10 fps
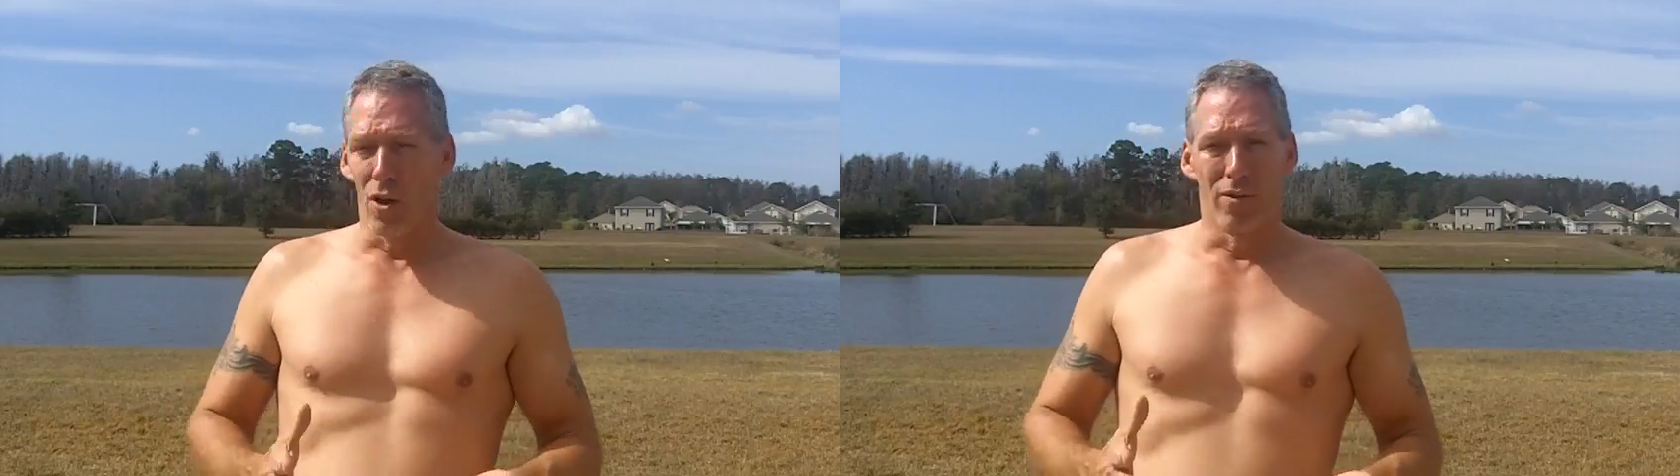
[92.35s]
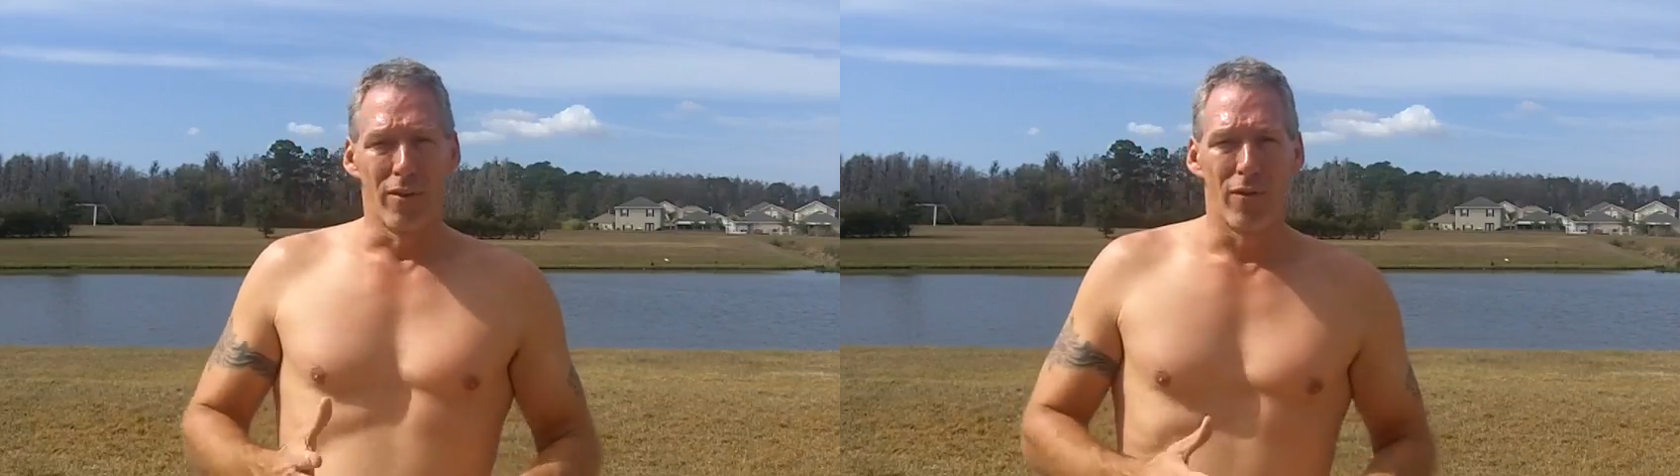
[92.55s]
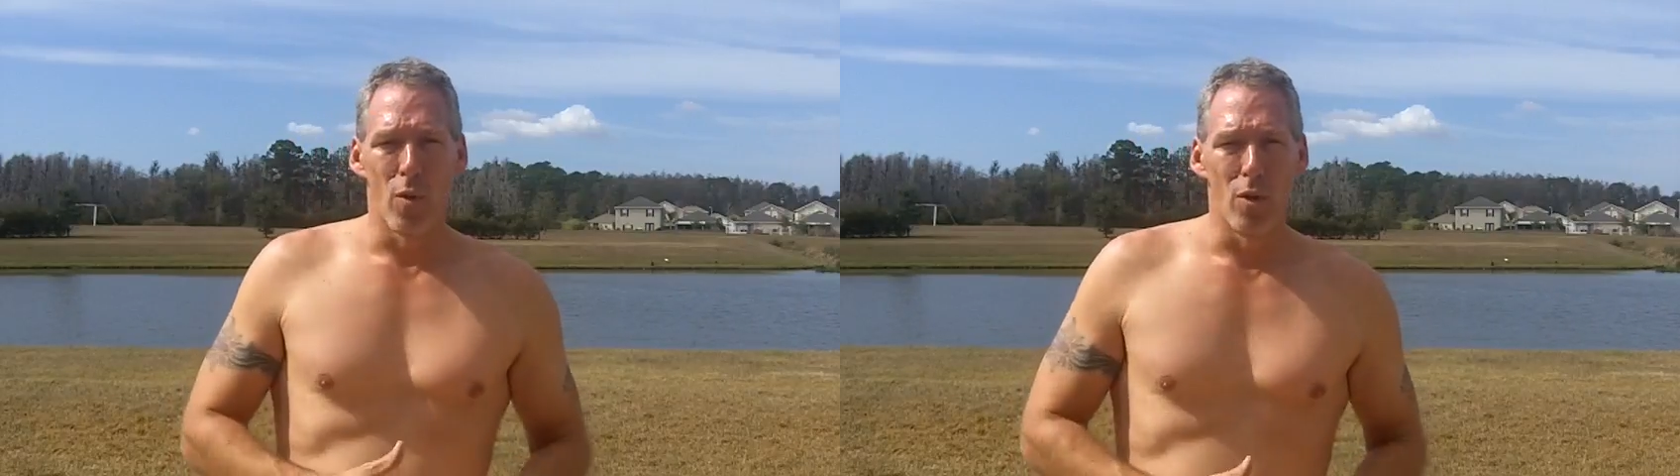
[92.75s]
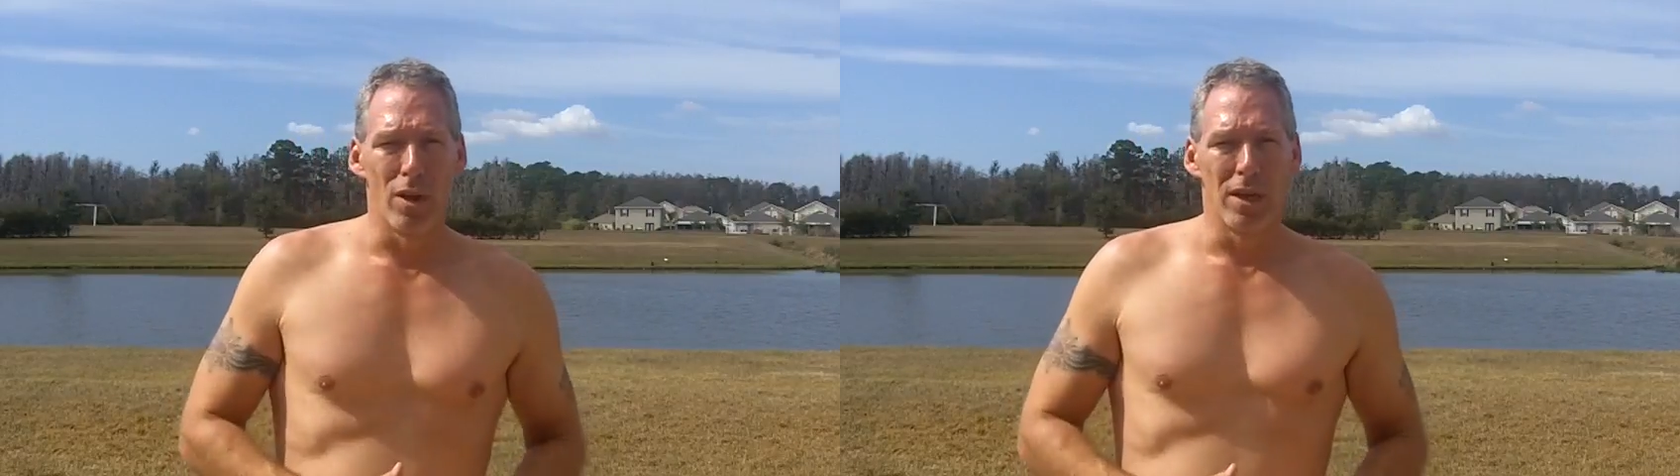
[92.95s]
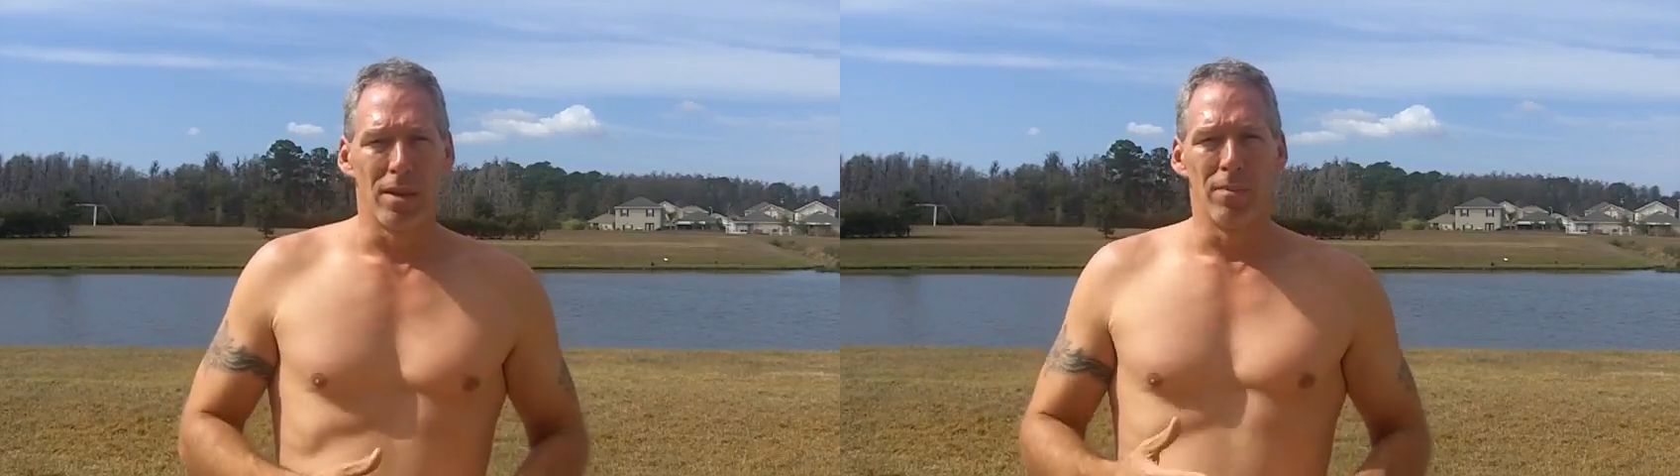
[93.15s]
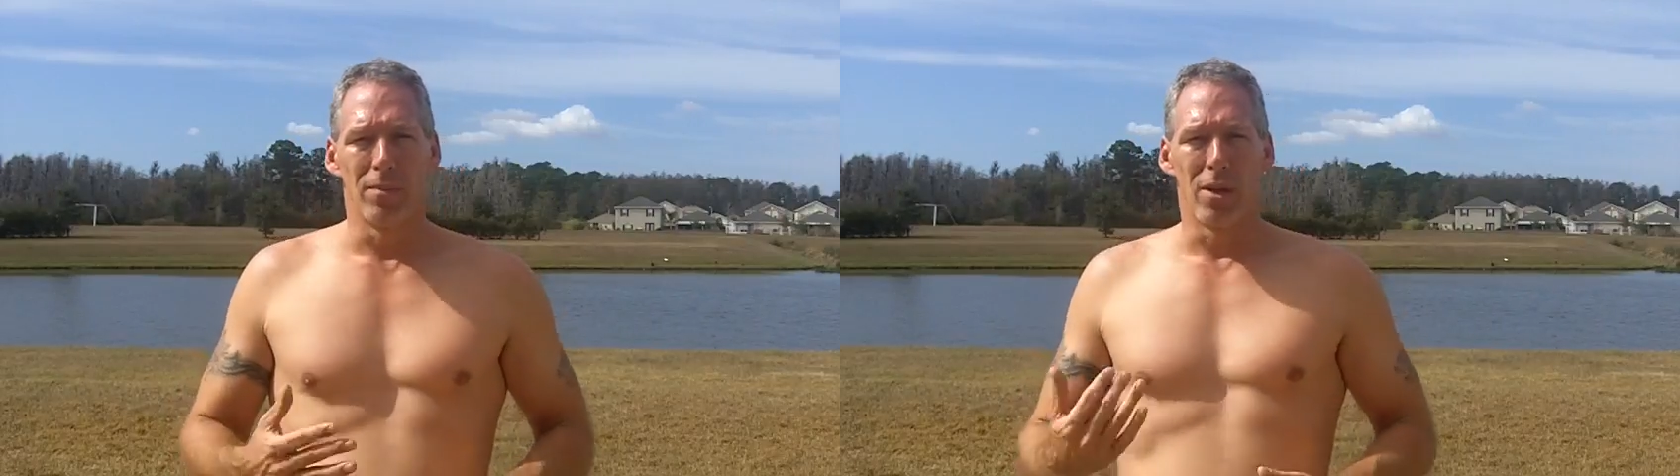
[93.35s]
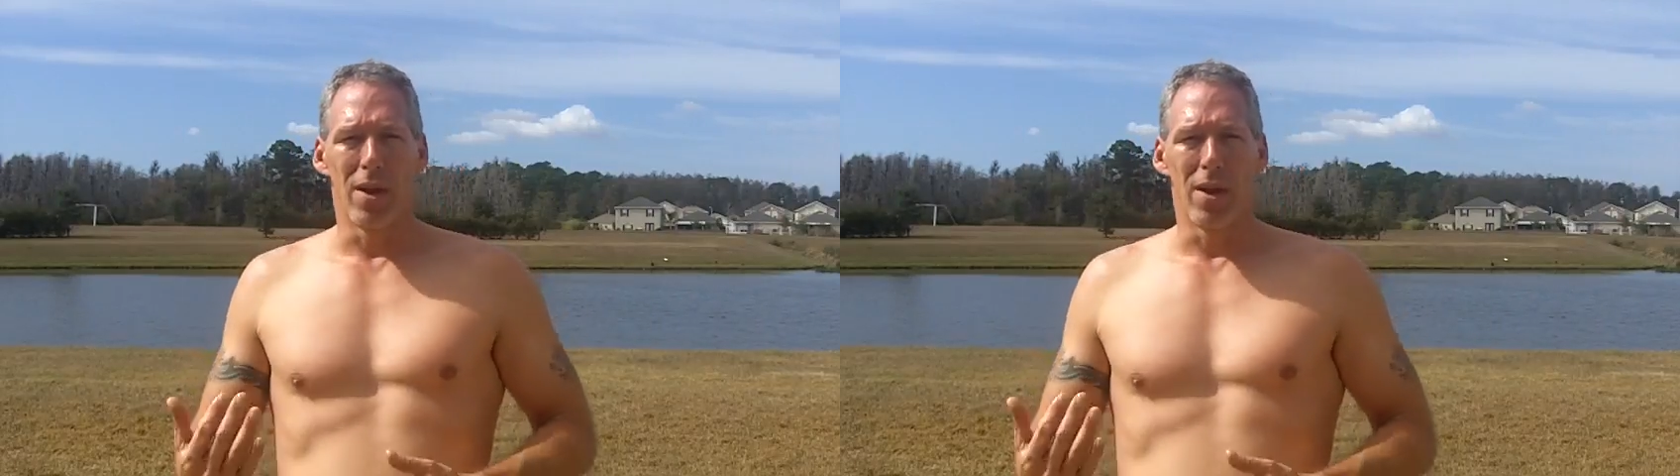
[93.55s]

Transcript: over 40,